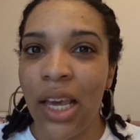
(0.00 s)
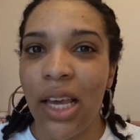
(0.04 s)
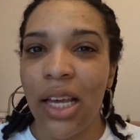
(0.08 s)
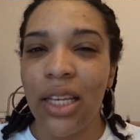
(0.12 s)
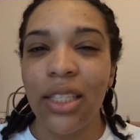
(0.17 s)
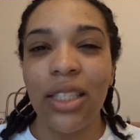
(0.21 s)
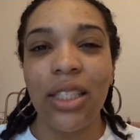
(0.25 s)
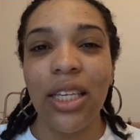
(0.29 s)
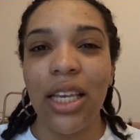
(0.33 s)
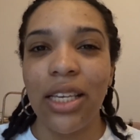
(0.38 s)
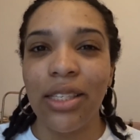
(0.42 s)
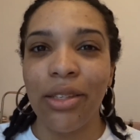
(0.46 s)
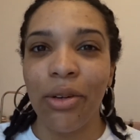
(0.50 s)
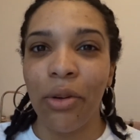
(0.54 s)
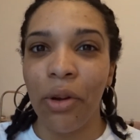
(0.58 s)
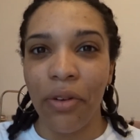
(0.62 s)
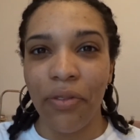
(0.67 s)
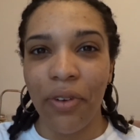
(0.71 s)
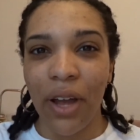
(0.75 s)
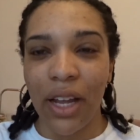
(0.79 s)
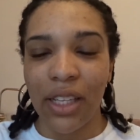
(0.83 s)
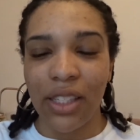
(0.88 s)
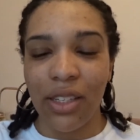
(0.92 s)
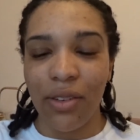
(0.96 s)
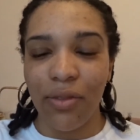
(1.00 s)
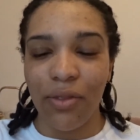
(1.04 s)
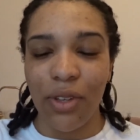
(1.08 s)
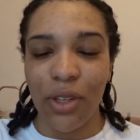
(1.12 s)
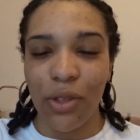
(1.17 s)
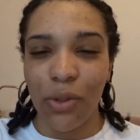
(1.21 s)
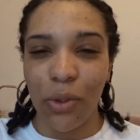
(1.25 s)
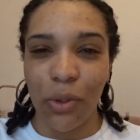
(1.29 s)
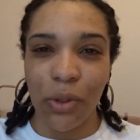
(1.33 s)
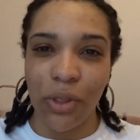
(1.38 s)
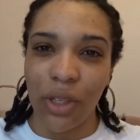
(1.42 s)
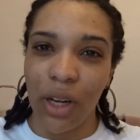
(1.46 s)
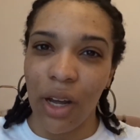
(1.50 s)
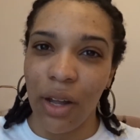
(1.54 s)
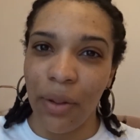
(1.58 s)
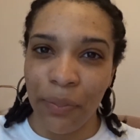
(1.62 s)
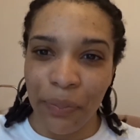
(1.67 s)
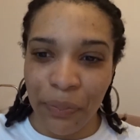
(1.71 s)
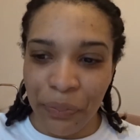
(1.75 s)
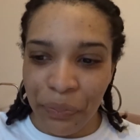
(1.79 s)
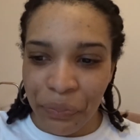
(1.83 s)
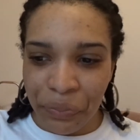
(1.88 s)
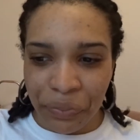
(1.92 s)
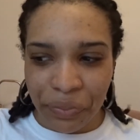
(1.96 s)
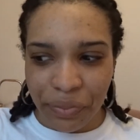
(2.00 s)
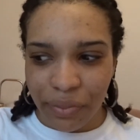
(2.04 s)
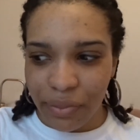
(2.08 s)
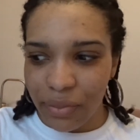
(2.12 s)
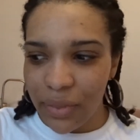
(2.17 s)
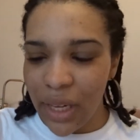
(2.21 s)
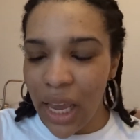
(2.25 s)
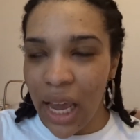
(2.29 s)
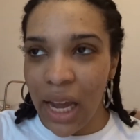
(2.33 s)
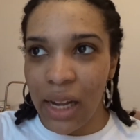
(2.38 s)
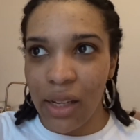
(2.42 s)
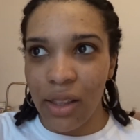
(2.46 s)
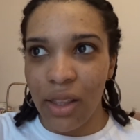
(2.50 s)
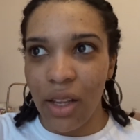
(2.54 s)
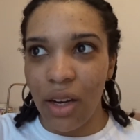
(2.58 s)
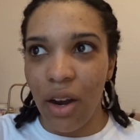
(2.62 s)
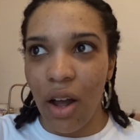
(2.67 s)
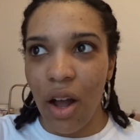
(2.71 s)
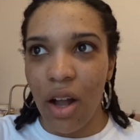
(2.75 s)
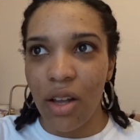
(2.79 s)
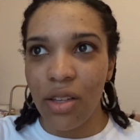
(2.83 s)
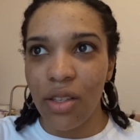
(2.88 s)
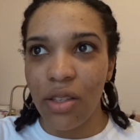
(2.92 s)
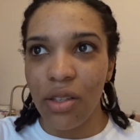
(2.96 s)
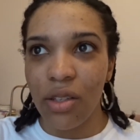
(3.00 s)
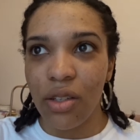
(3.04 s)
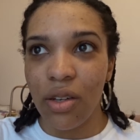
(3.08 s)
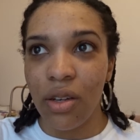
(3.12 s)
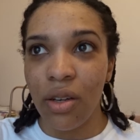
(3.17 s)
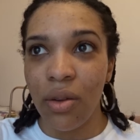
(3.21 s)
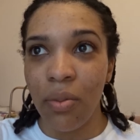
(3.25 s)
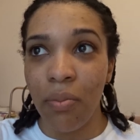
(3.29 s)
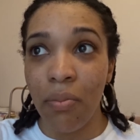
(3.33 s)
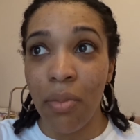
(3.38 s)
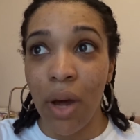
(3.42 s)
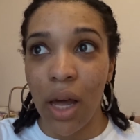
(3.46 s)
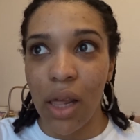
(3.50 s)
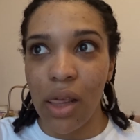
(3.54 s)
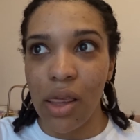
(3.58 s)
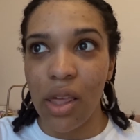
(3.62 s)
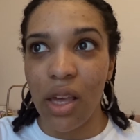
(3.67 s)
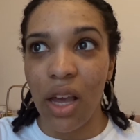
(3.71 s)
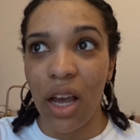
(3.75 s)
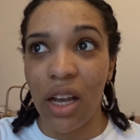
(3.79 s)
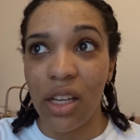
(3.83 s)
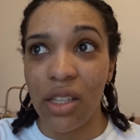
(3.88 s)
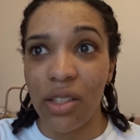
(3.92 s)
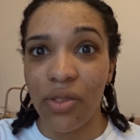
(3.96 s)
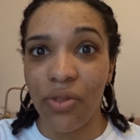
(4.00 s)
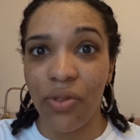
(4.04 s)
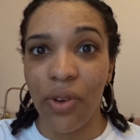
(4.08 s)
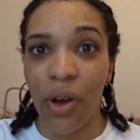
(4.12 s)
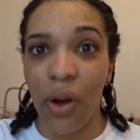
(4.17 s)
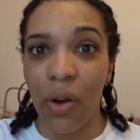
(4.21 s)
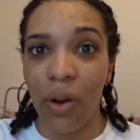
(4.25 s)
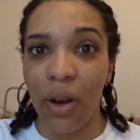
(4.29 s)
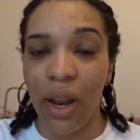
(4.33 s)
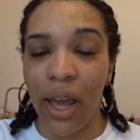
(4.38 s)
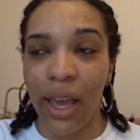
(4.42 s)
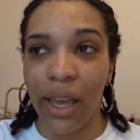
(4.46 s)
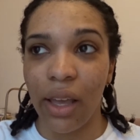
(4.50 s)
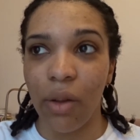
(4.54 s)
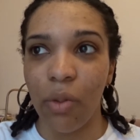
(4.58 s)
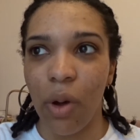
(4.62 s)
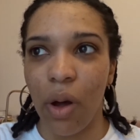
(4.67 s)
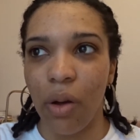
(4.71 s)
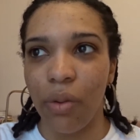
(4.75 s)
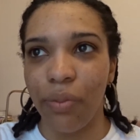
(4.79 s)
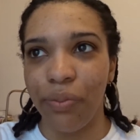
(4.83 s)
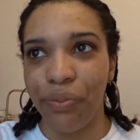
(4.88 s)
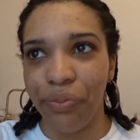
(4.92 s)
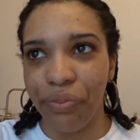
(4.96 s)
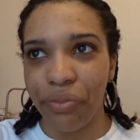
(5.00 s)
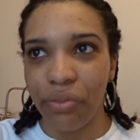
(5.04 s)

seasonal affective disorder. And the last month has felt like, well,